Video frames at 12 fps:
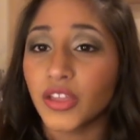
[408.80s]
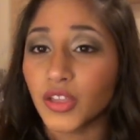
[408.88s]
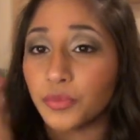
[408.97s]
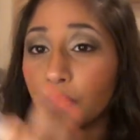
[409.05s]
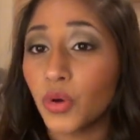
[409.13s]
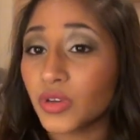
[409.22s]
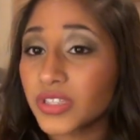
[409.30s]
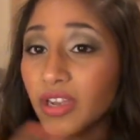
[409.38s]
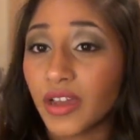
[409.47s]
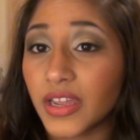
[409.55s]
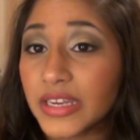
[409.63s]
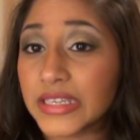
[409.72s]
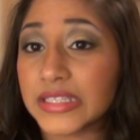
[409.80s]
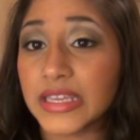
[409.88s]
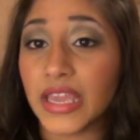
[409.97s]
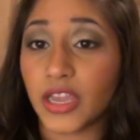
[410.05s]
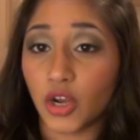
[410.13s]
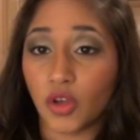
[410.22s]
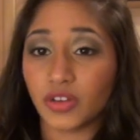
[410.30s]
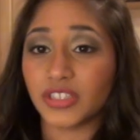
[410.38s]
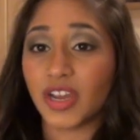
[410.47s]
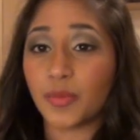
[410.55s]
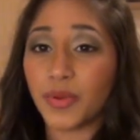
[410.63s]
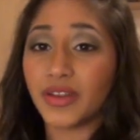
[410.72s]
your pores are likely to get
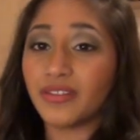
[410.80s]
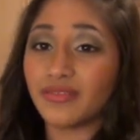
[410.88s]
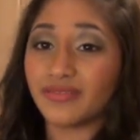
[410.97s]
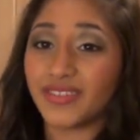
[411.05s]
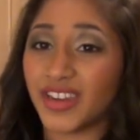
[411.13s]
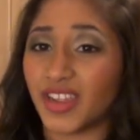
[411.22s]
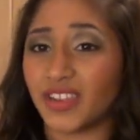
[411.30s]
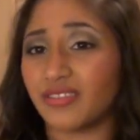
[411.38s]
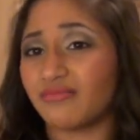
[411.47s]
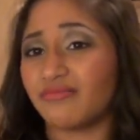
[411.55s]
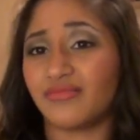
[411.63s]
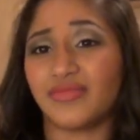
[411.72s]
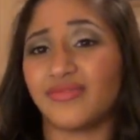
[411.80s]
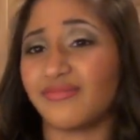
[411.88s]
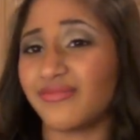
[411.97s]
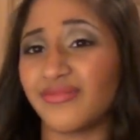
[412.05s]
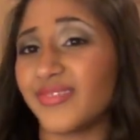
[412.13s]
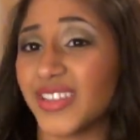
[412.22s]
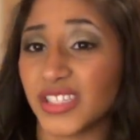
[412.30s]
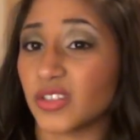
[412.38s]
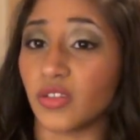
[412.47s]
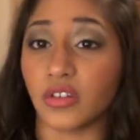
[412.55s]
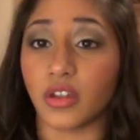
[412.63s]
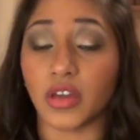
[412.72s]
clogged up and, you know,
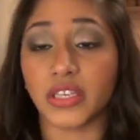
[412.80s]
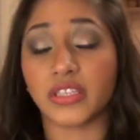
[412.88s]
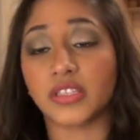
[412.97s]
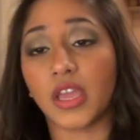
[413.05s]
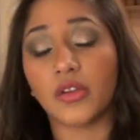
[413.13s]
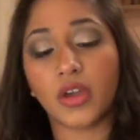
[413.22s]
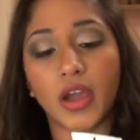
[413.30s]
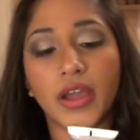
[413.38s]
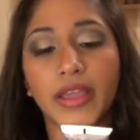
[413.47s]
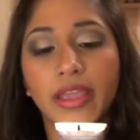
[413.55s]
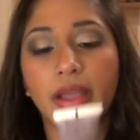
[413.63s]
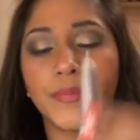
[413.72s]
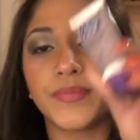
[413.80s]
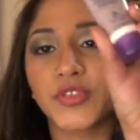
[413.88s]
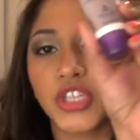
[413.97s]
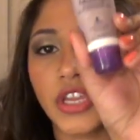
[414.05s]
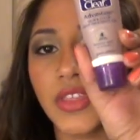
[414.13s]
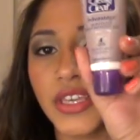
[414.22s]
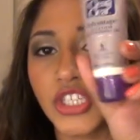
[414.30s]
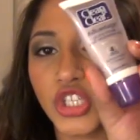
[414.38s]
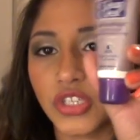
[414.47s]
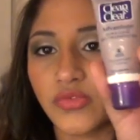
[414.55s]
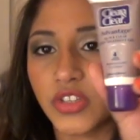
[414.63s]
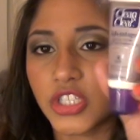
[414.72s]
it's not nice. So I took this
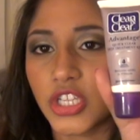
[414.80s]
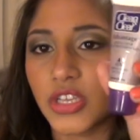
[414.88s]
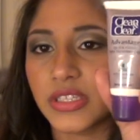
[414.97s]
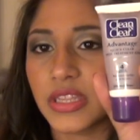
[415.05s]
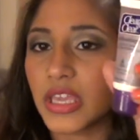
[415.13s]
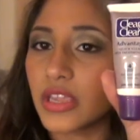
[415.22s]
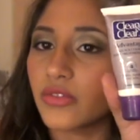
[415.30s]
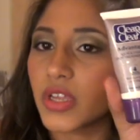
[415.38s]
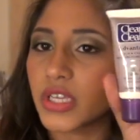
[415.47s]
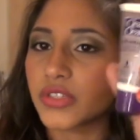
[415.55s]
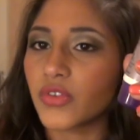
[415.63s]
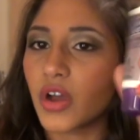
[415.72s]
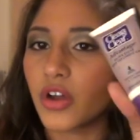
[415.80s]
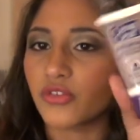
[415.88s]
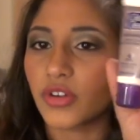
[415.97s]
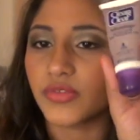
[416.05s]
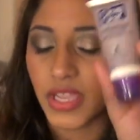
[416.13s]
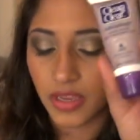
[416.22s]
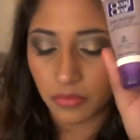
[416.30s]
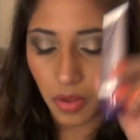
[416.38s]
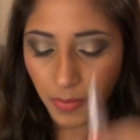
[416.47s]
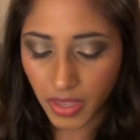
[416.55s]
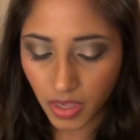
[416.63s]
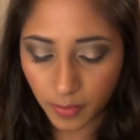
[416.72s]
just for to use in the evenings for after I've taken
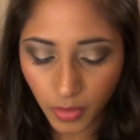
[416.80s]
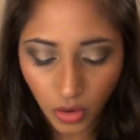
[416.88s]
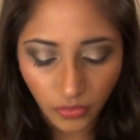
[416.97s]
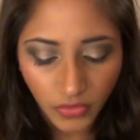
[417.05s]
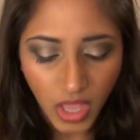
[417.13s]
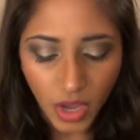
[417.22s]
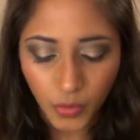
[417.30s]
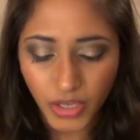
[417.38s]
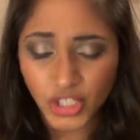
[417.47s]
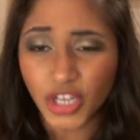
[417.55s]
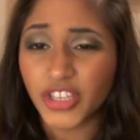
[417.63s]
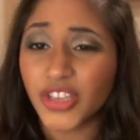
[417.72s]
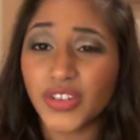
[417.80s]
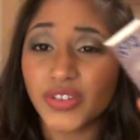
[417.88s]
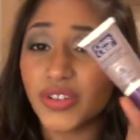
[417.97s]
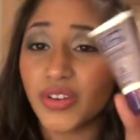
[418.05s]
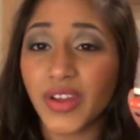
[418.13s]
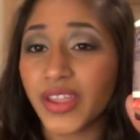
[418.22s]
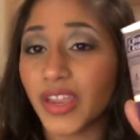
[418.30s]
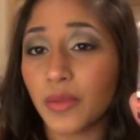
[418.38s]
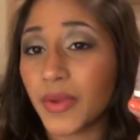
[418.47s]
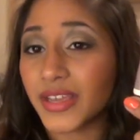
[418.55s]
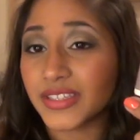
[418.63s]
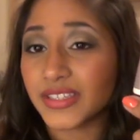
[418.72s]
my makeup off, which I use on a
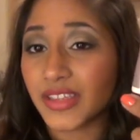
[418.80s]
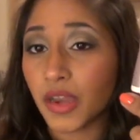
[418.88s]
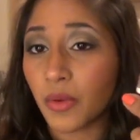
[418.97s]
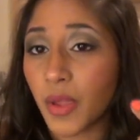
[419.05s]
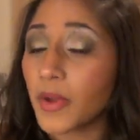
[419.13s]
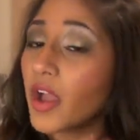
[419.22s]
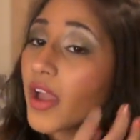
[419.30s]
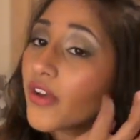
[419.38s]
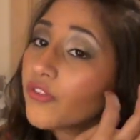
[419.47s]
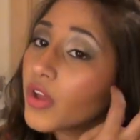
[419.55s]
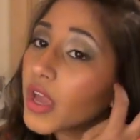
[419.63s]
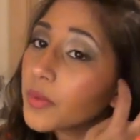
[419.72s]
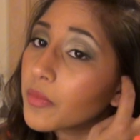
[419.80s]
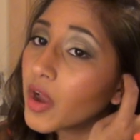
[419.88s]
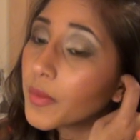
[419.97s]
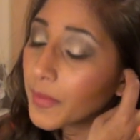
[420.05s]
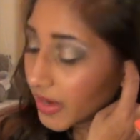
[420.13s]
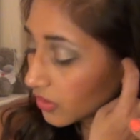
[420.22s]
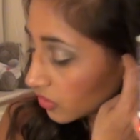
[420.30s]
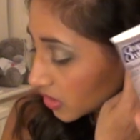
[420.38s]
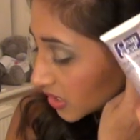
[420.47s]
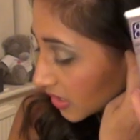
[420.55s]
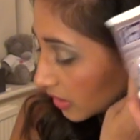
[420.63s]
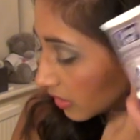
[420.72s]
regular basis anyway, but I have like my
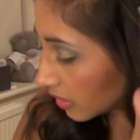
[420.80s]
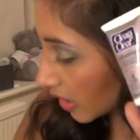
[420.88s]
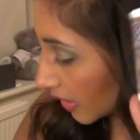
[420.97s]
Panoxyl,